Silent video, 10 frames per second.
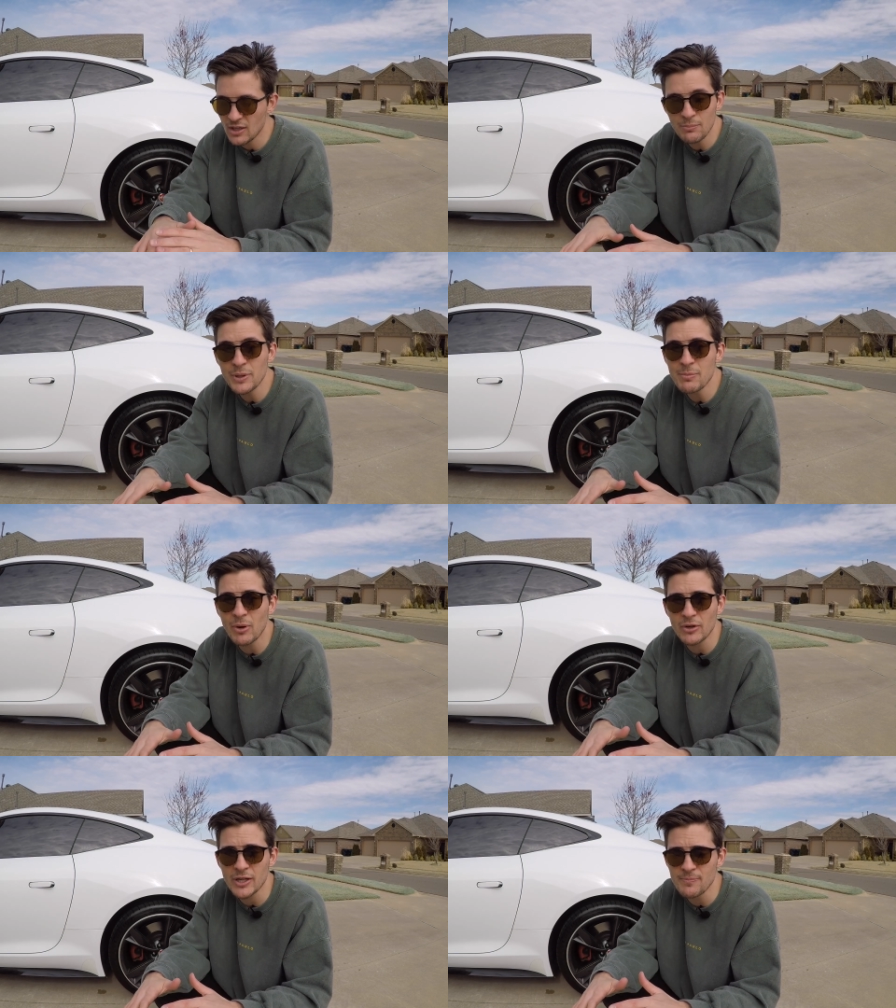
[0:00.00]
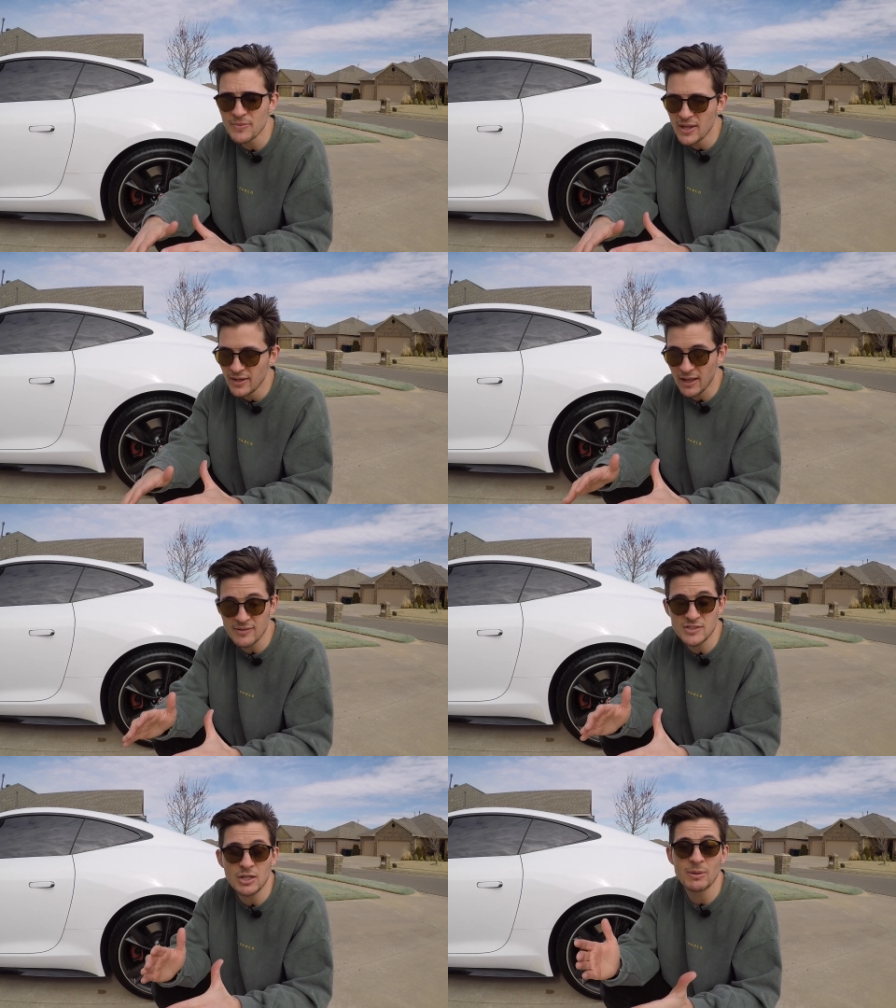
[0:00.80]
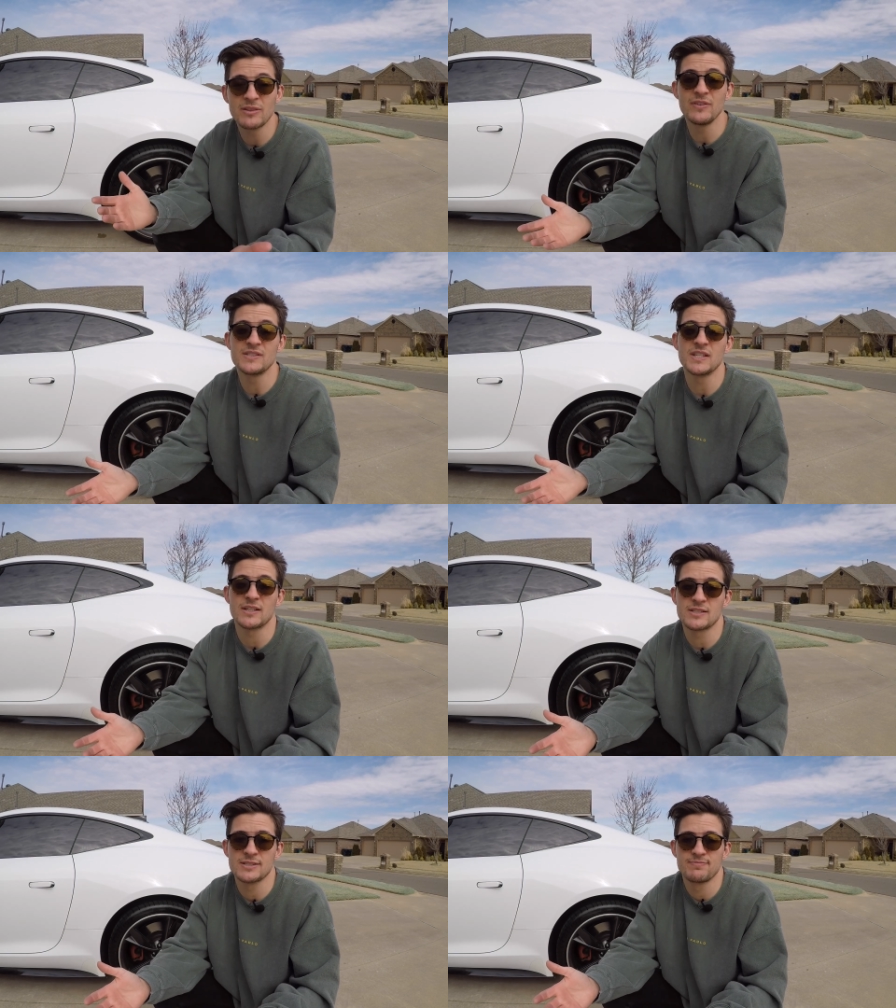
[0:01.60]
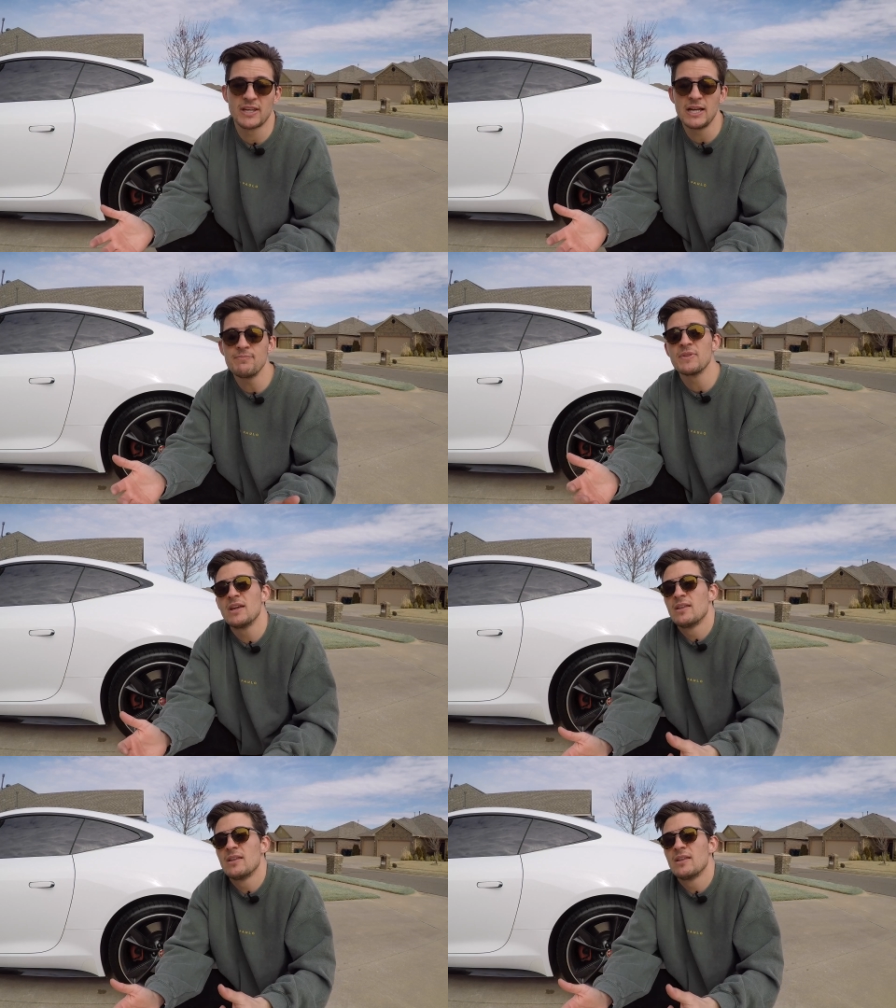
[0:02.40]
complete bargain. Now let's talk about the V6, okay?